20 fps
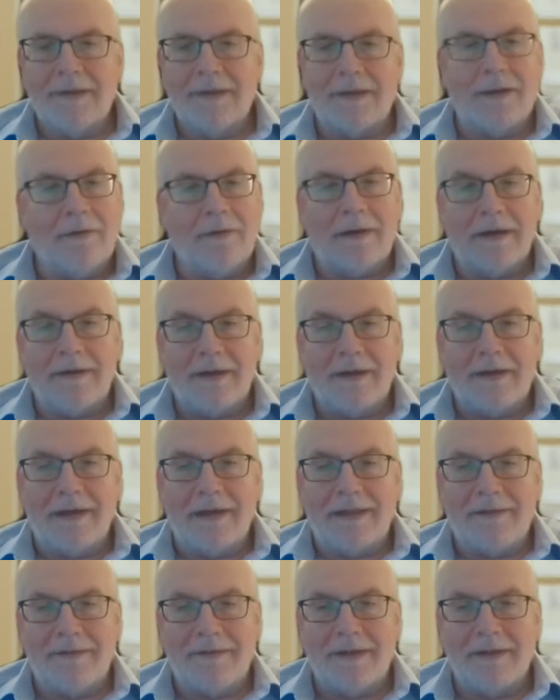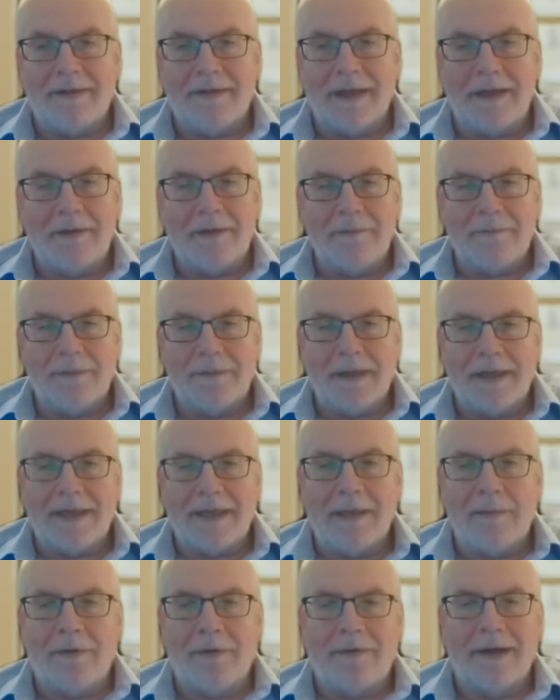So they
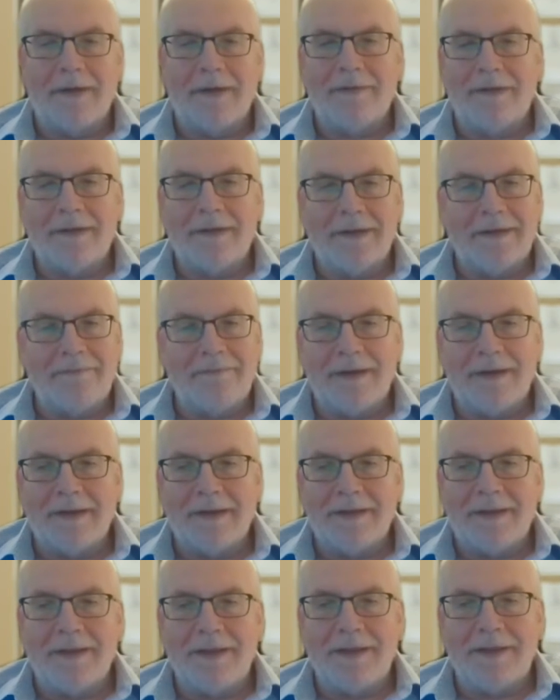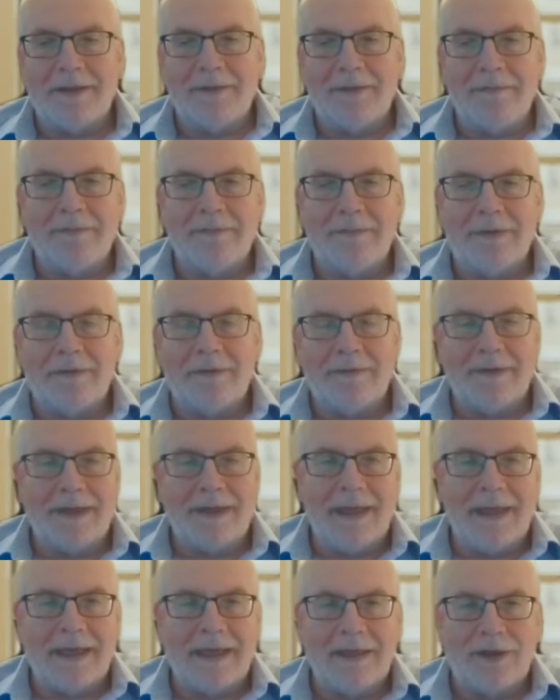come around and I teach them on
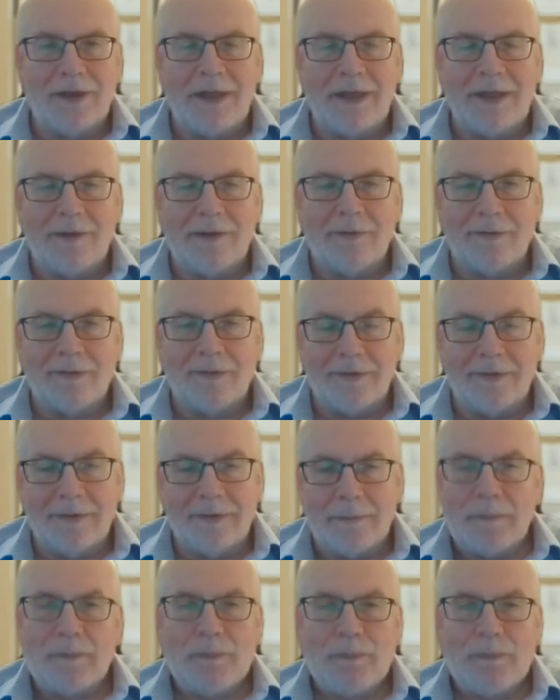the HE courses.